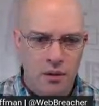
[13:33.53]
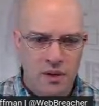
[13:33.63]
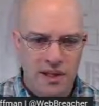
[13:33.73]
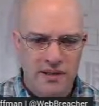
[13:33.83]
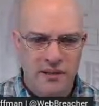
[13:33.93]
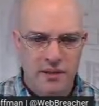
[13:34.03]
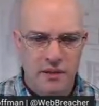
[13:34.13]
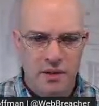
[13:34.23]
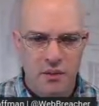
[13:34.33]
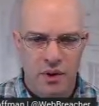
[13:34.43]
Let's
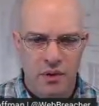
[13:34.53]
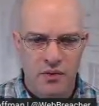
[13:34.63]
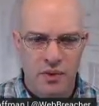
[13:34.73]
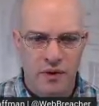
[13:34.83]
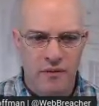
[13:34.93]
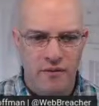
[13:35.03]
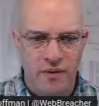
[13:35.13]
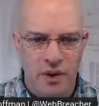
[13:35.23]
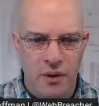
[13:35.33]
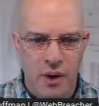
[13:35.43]
see what else we can
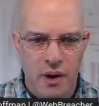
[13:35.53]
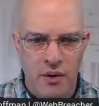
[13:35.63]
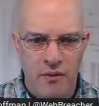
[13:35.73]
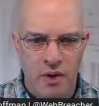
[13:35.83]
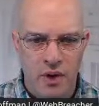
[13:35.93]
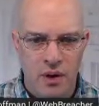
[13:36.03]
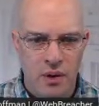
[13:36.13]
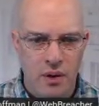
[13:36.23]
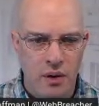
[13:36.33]
figure out over here.